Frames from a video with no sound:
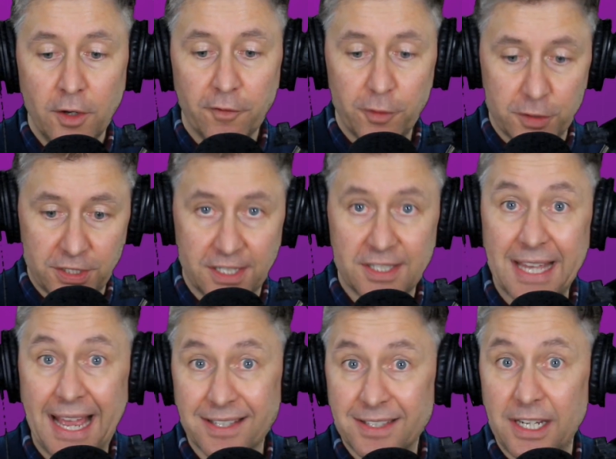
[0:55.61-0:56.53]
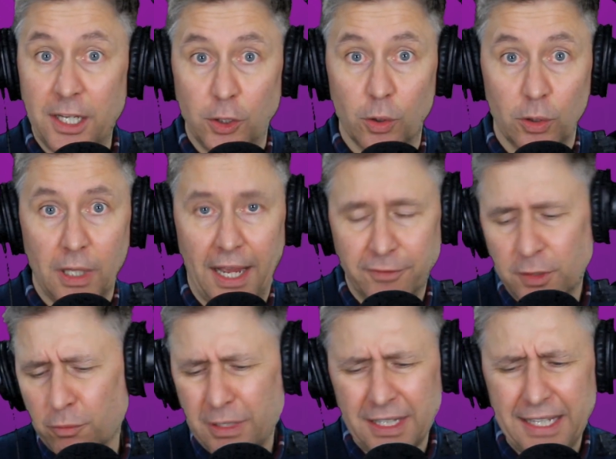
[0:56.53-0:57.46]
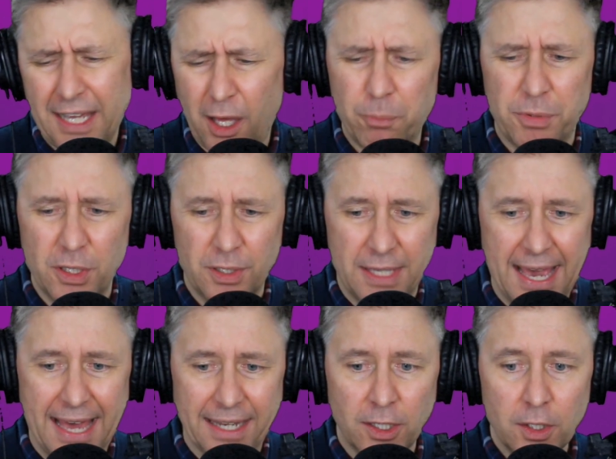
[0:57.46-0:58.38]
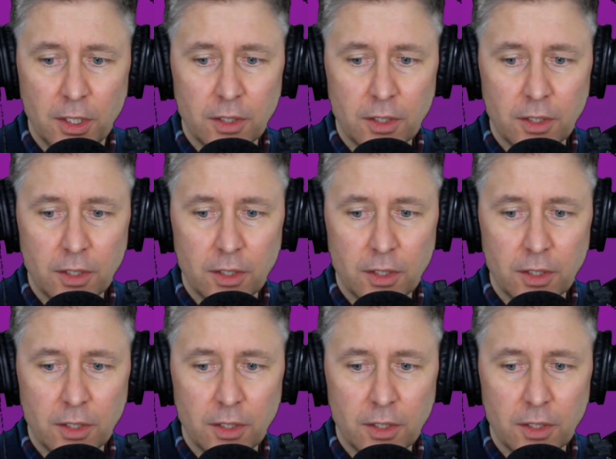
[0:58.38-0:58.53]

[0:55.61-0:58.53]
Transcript: for success in your life to really help you get